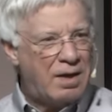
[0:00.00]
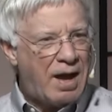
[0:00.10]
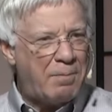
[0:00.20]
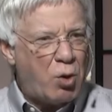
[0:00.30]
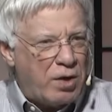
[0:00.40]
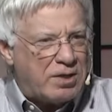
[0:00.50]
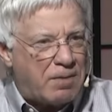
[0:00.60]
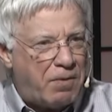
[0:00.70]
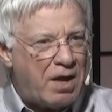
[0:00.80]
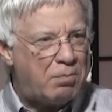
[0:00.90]
I'm going, it's
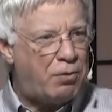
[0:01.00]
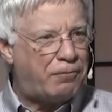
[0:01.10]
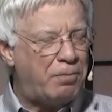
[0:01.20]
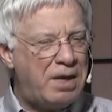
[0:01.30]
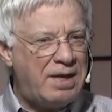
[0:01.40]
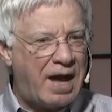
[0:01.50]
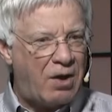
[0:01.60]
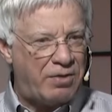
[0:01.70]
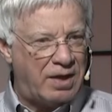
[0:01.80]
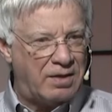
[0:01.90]
available for me
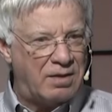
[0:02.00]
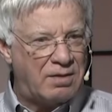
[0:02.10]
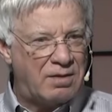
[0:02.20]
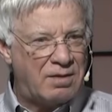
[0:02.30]
now, then.